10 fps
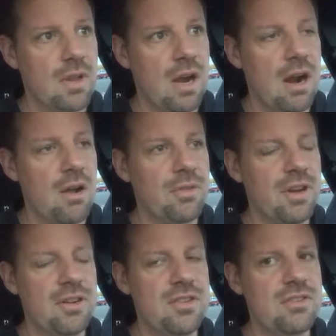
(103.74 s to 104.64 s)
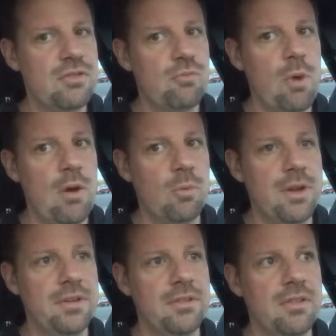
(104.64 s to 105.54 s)
out there, just well
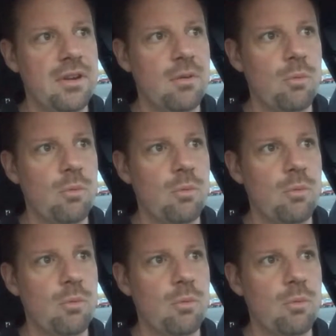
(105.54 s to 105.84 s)
written. They're